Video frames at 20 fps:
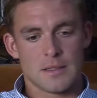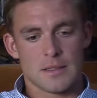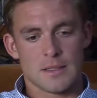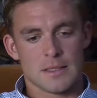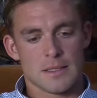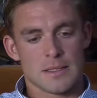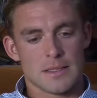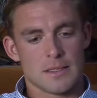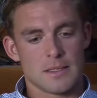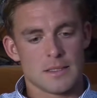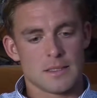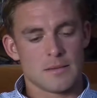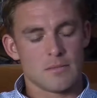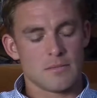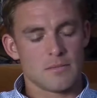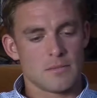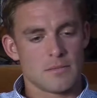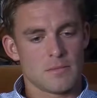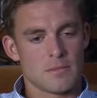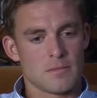And
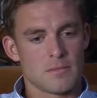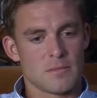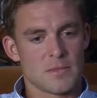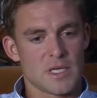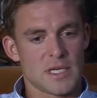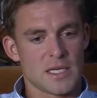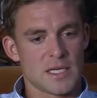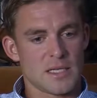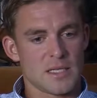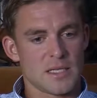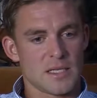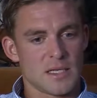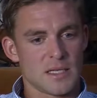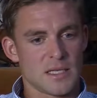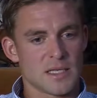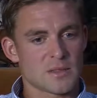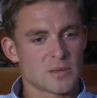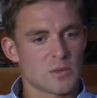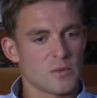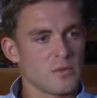
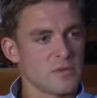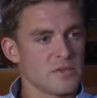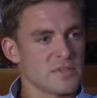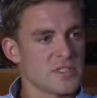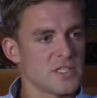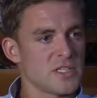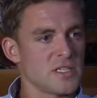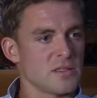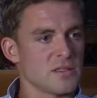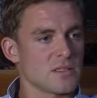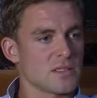that's what we've seen.